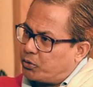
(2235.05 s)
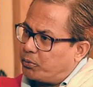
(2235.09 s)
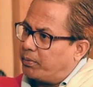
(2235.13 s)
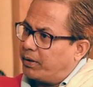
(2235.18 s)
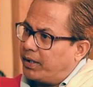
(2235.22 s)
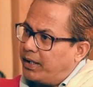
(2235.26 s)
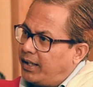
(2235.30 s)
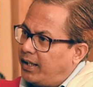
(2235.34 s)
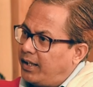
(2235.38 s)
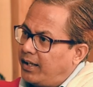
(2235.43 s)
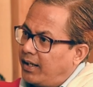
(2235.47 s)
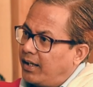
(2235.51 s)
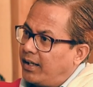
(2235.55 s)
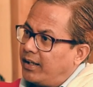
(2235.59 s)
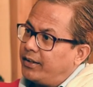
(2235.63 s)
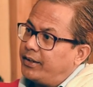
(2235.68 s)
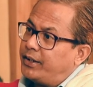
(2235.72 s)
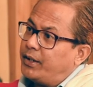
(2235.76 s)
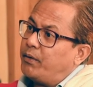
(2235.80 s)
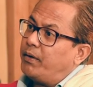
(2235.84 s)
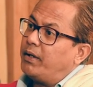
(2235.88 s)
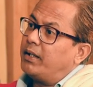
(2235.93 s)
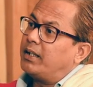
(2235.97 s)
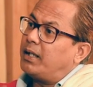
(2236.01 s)
to be
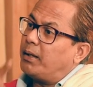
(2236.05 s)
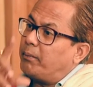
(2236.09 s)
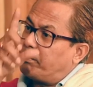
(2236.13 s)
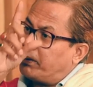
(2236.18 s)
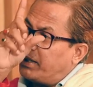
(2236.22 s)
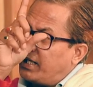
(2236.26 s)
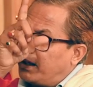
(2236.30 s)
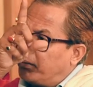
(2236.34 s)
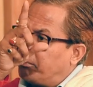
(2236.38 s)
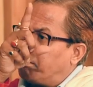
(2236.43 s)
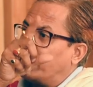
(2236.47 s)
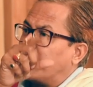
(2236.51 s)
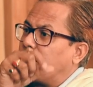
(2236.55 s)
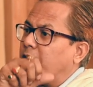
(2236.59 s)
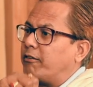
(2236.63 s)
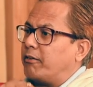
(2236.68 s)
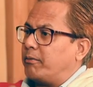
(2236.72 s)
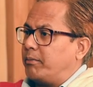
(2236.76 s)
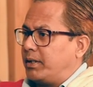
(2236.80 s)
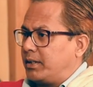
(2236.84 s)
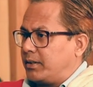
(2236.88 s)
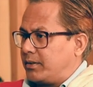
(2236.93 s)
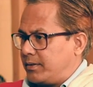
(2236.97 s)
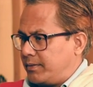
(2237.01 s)
during the BNP
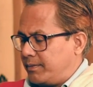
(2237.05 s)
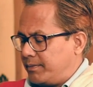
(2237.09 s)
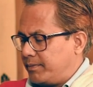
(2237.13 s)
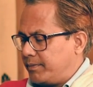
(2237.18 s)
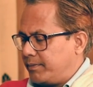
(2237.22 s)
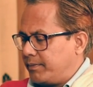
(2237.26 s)
government.